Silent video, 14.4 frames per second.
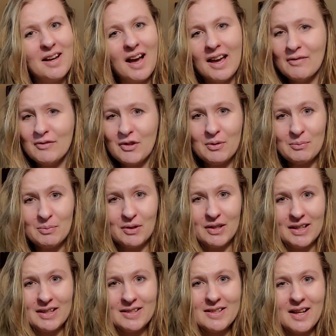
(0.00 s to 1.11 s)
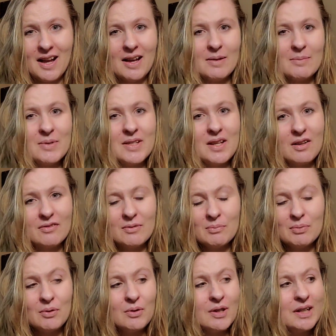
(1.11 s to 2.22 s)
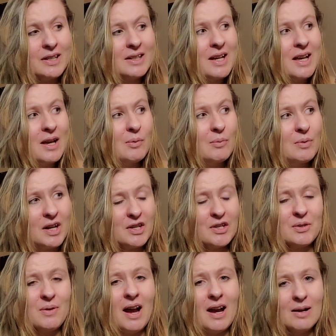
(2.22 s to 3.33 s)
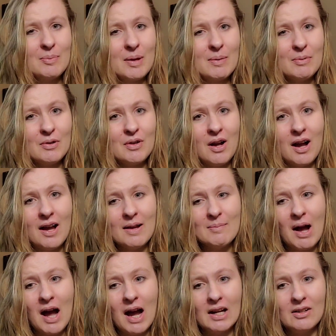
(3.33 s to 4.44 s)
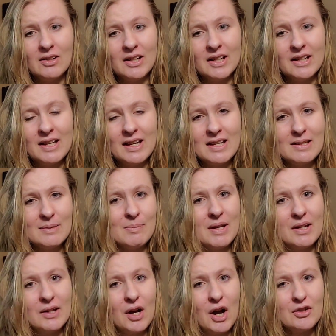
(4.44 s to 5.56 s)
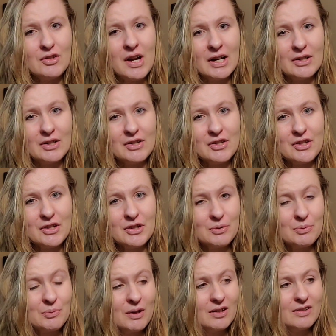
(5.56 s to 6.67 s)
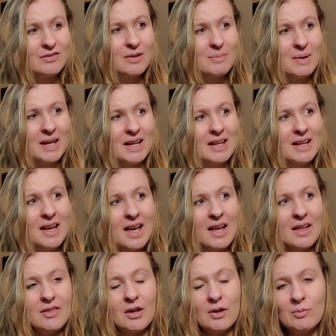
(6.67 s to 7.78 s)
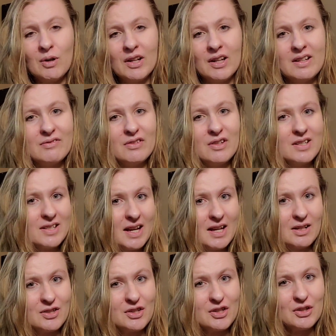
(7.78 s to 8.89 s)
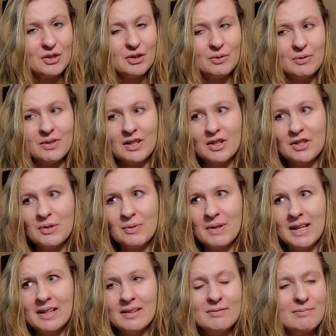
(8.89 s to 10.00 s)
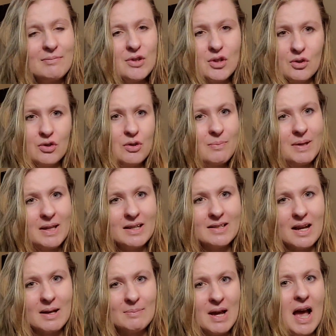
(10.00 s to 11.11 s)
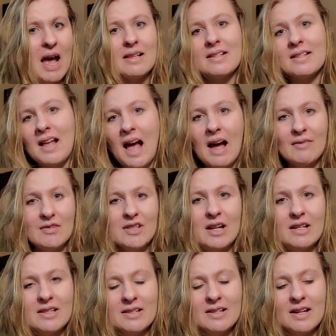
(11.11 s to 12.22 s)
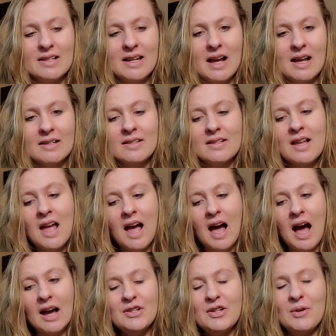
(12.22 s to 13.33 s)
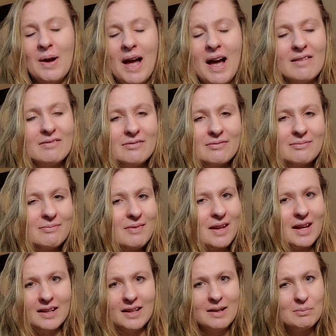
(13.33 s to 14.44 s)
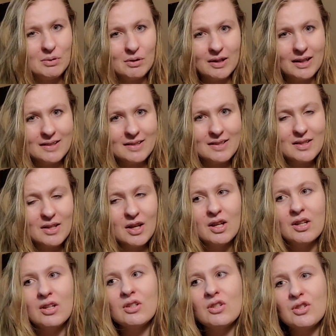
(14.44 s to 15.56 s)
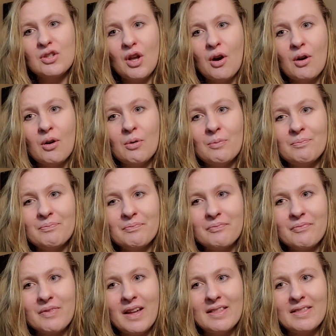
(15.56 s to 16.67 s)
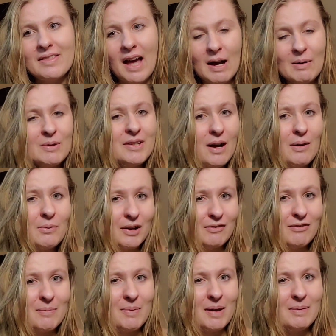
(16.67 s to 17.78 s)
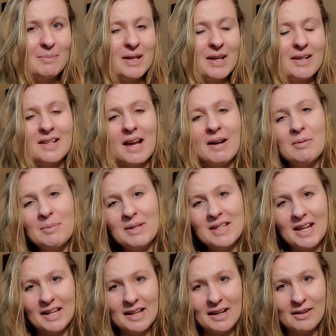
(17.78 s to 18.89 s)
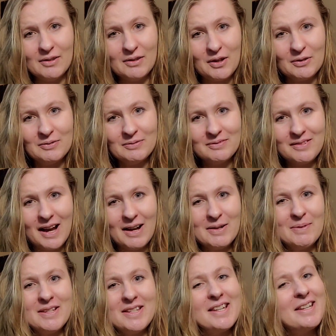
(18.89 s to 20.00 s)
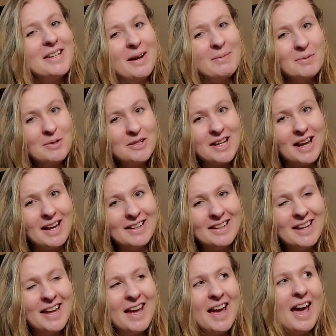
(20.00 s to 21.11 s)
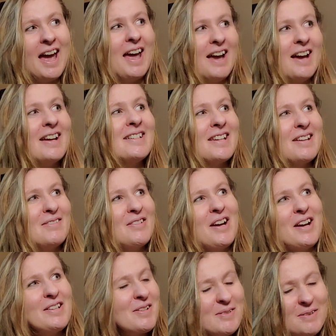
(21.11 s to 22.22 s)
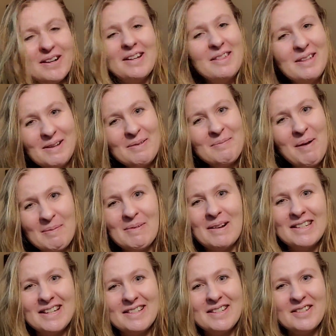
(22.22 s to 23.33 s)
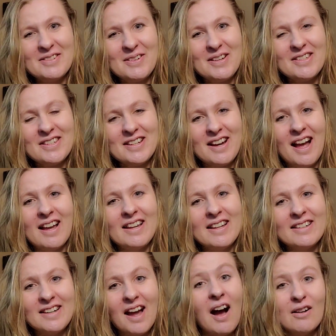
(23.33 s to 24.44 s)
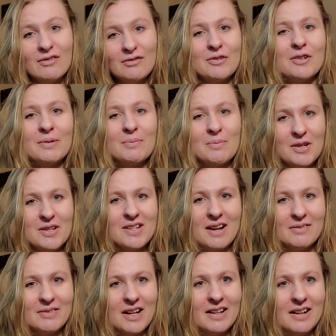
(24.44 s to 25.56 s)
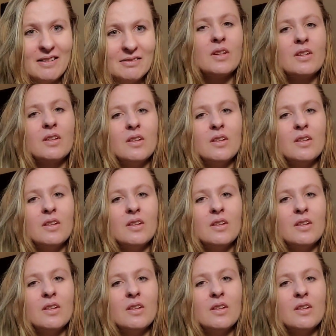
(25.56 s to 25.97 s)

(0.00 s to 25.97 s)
I have no employees. I'm self-employed. When I do hire people, I am hiring independent contractors to do work for me. They're working for a day or two. They're doing social media type tasks, advertising type tasks. I don't have any employees. So that would not work for me because I would be taking out a loan. I would be taking out more debt. And if you guys know anything about my debt situation, I cannot afford more debt right now.